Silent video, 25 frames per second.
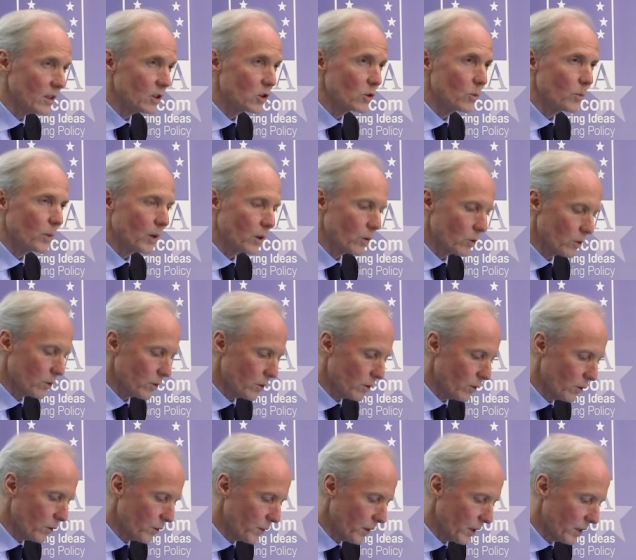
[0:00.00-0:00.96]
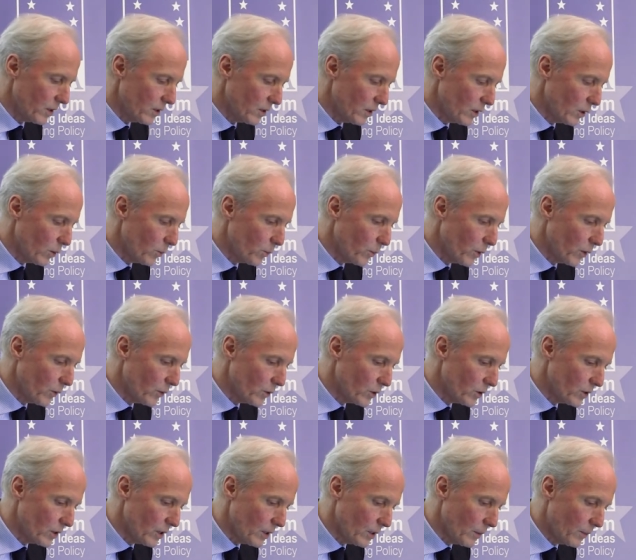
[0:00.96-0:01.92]
it's about uh, fighting
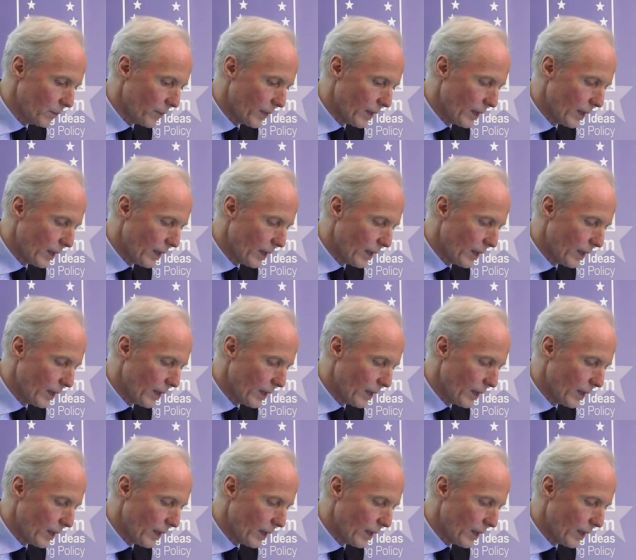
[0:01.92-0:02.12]
poverty.